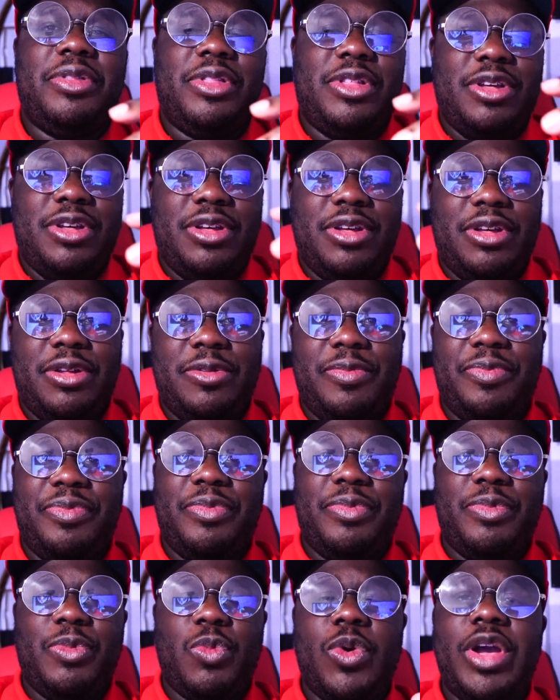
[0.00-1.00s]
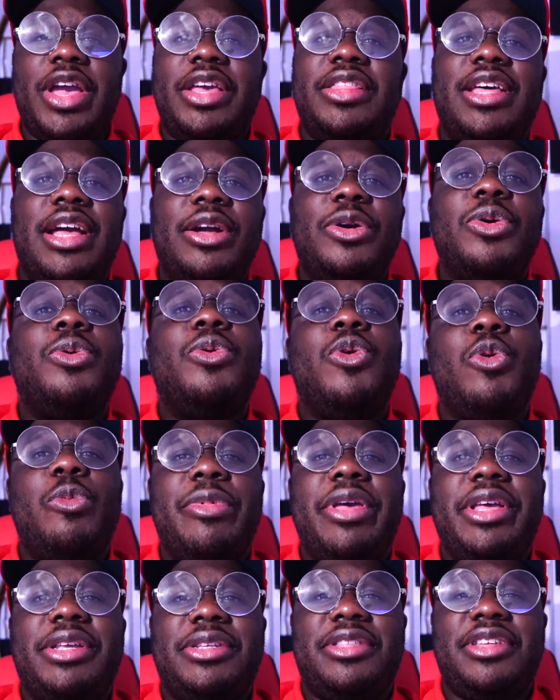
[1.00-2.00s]
the way that Google
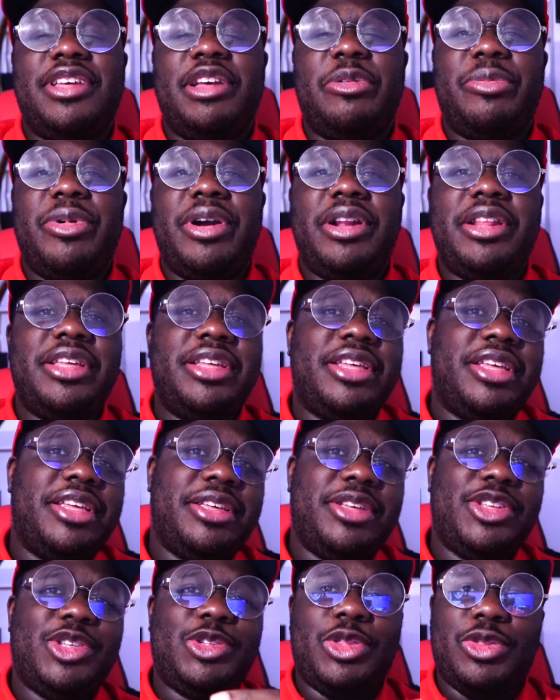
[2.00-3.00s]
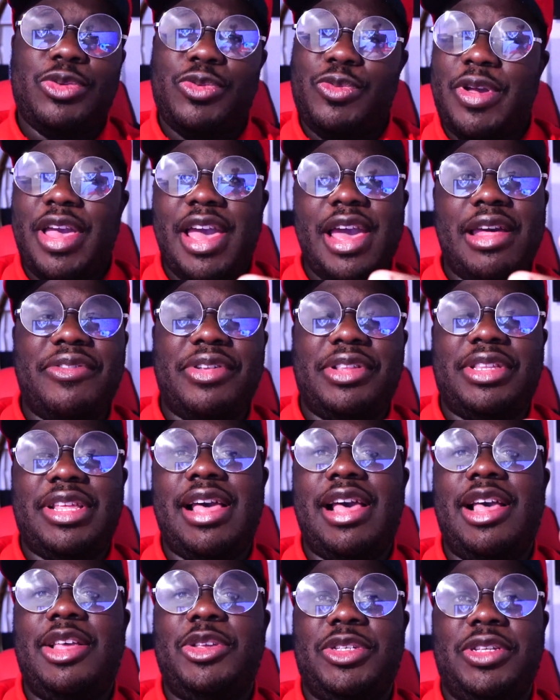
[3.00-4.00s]
makes their money is through
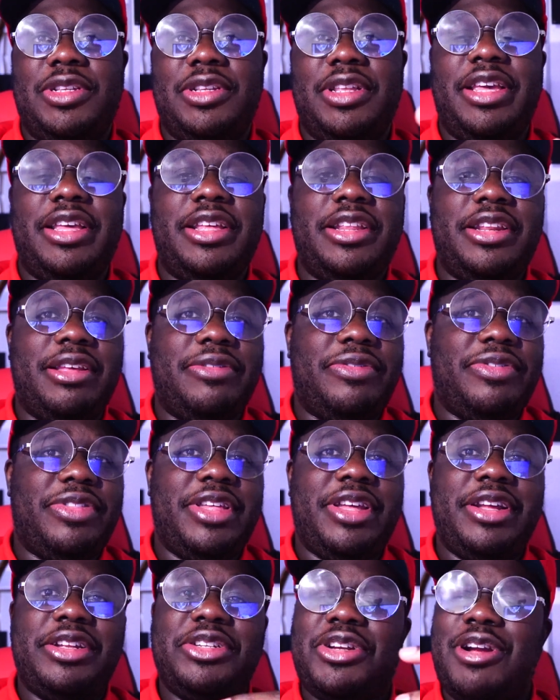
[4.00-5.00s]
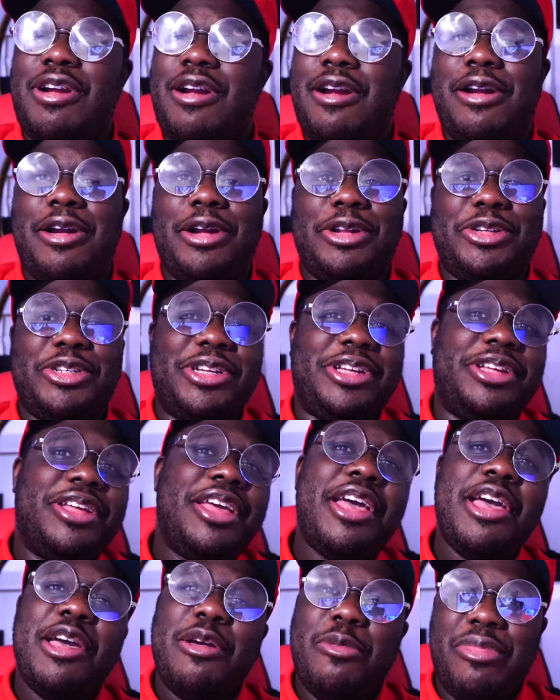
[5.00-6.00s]
advertising? And if they're charging
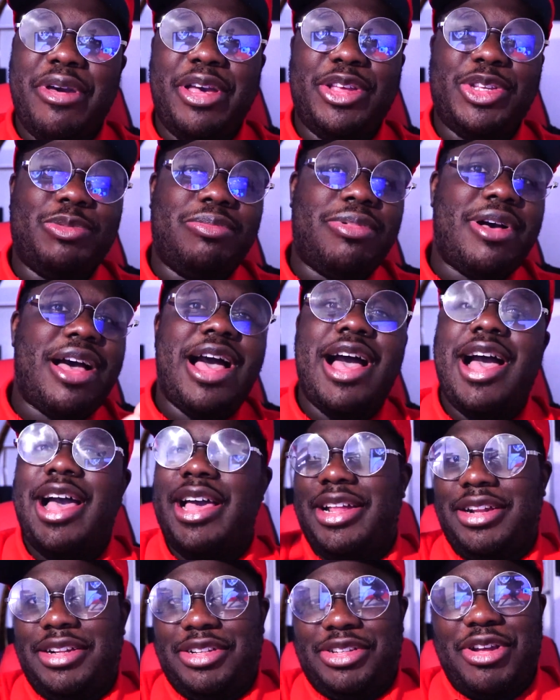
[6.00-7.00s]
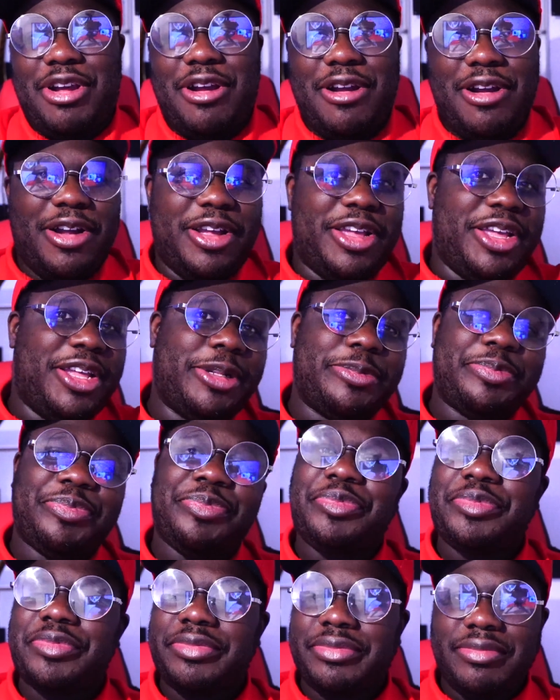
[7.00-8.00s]
Best Buy and Target
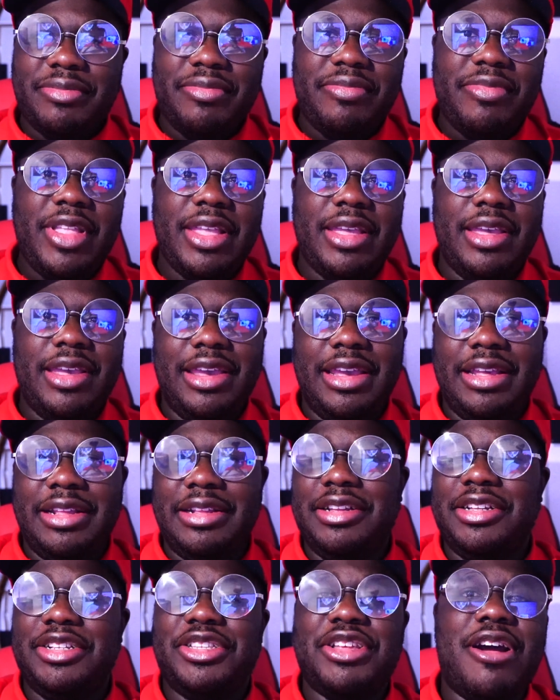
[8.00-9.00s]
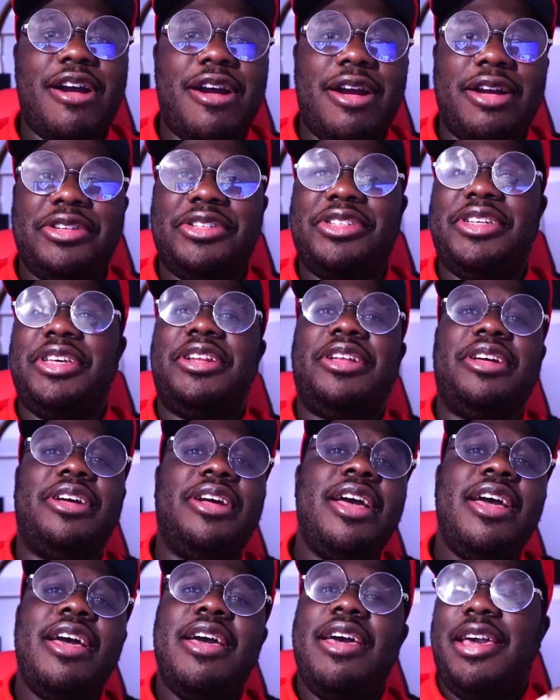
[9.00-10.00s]
and Guitar
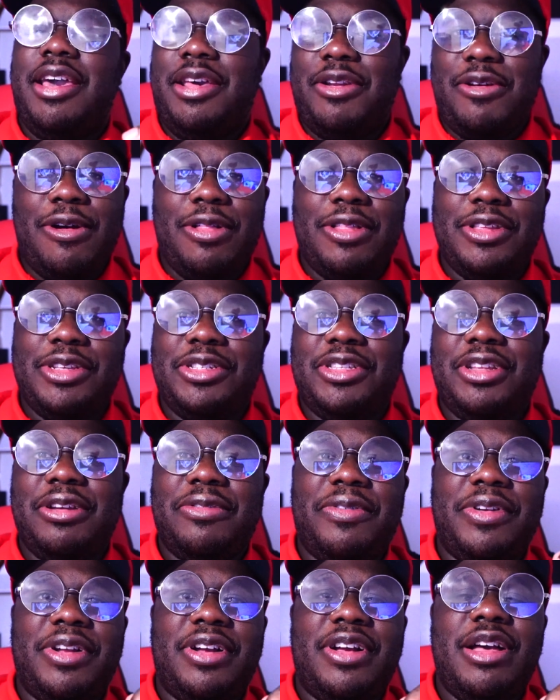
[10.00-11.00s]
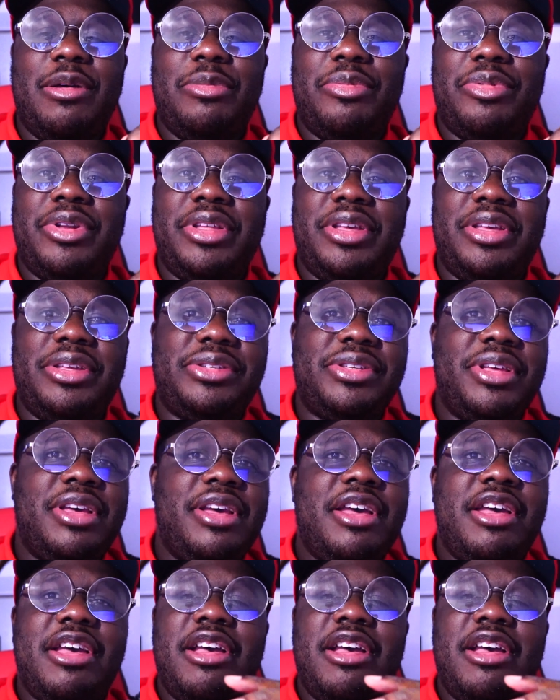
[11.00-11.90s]
Center and all these different companies